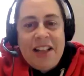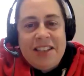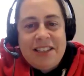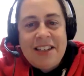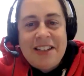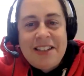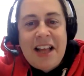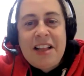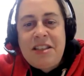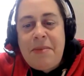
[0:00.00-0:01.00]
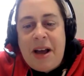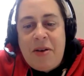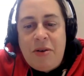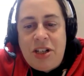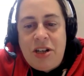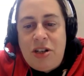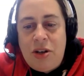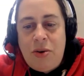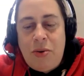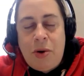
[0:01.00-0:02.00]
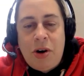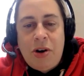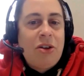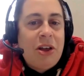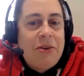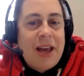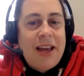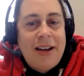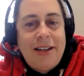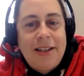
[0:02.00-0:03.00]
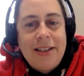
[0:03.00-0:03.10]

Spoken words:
us about what you do, where you're located.